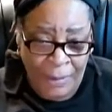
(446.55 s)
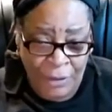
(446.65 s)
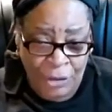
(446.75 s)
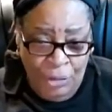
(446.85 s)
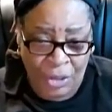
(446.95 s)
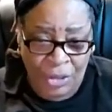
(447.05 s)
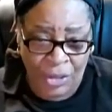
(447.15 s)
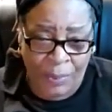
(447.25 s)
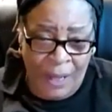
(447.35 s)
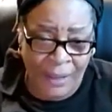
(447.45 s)

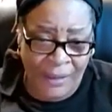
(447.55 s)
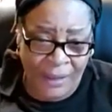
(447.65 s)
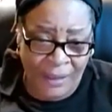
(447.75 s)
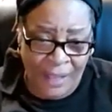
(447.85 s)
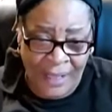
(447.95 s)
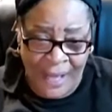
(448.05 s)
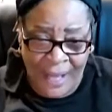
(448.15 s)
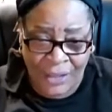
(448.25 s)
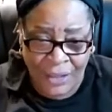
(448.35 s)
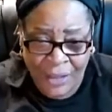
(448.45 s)
administration's policies and
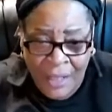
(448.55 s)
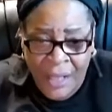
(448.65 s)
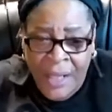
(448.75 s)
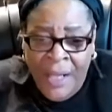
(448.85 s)
actions,